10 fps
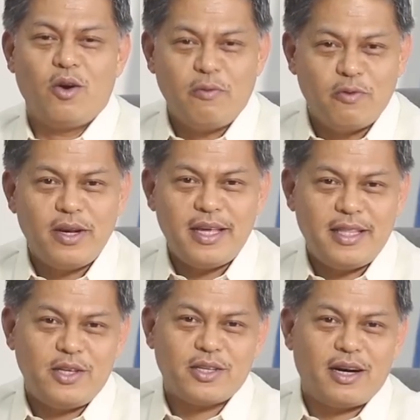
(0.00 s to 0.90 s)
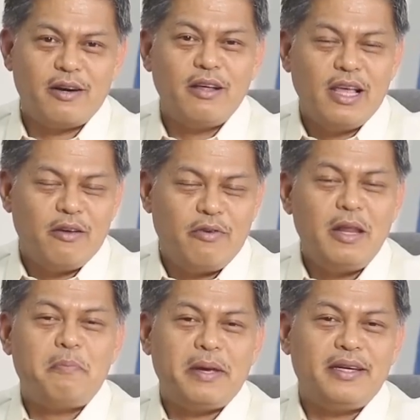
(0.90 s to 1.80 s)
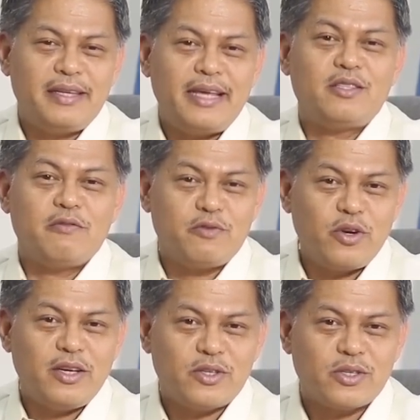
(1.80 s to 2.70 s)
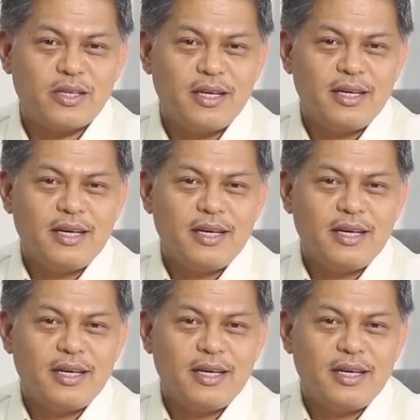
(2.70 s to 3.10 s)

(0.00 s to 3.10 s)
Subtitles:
Hopefully these are Philippine native trees.